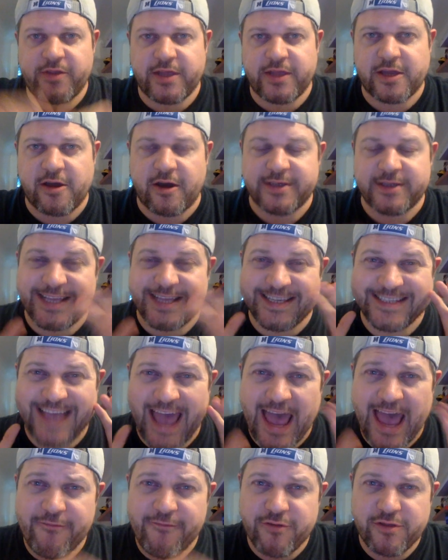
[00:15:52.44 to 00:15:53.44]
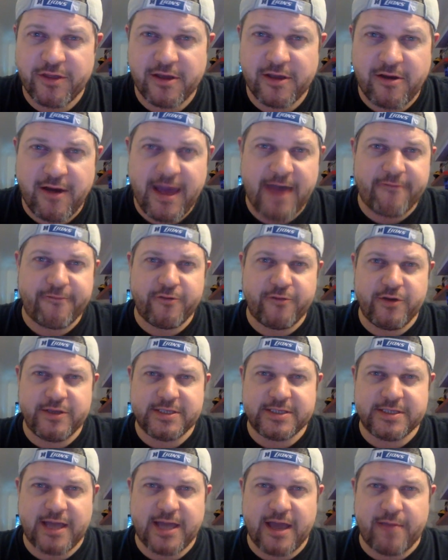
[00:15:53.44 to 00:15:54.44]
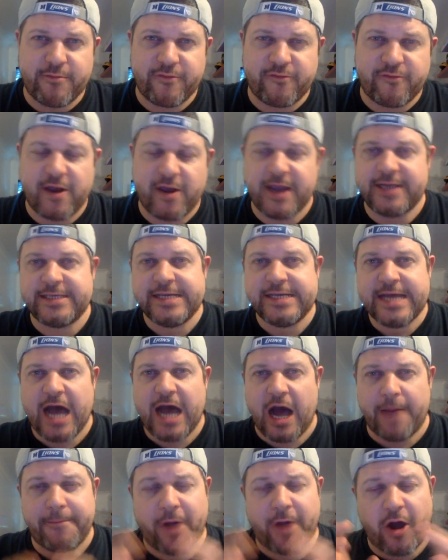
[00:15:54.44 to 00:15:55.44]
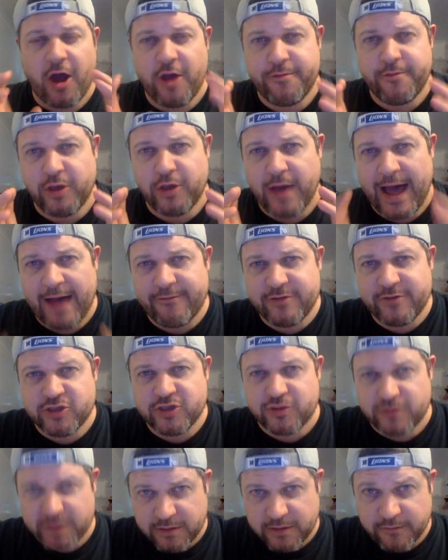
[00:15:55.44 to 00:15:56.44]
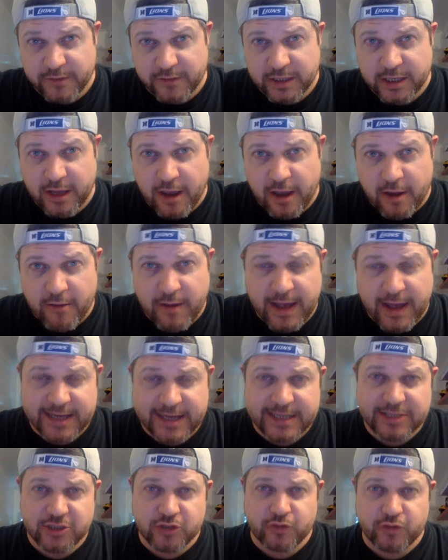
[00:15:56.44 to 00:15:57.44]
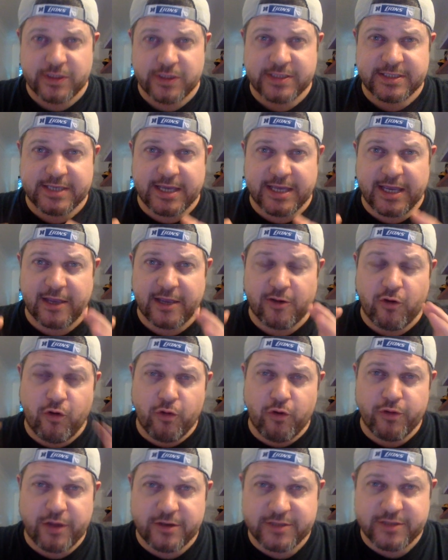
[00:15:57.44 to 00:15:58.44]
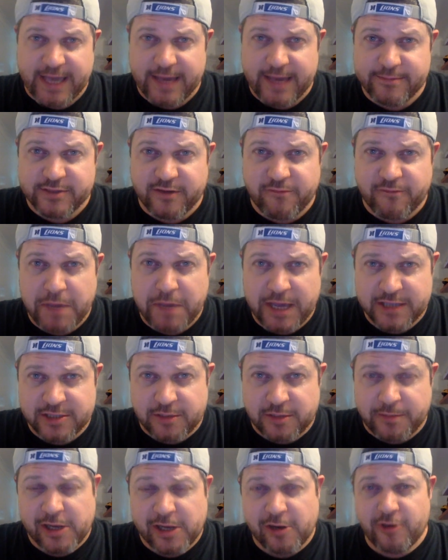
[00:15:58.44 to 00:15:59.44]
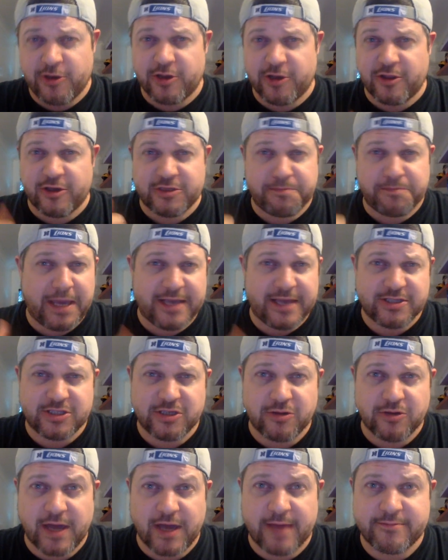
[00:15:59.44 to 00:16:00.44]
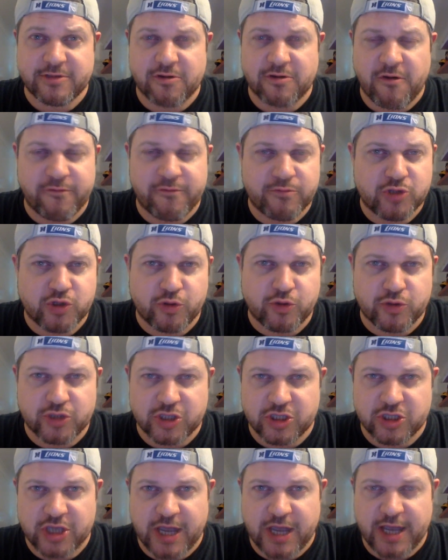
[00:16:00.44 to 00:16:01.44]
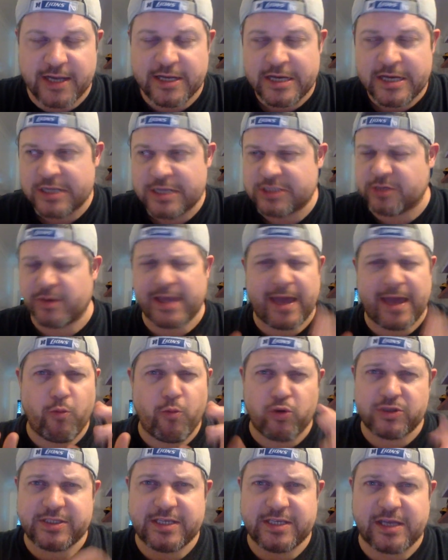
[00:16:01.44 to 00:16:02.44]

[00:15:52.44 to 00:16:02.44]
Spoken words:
then guys, that's everything I have for you today, I'm afraid. I hope you have enjoyed the video and enjoyed seeing all those games I've picked up, including those PS2 games I got from George and Jane. So again, once